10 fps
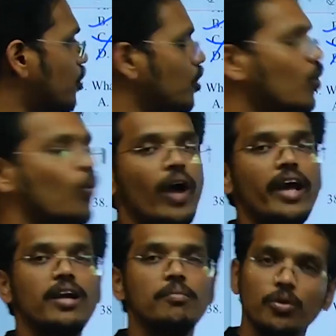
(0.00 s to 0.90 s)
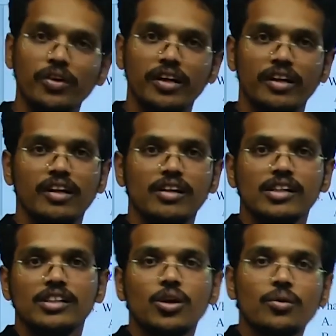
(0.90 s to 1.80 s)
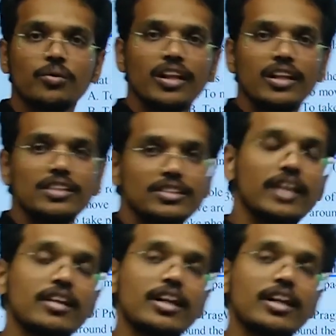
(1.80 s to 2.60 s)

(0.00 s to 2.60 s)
moon while moving. So there's a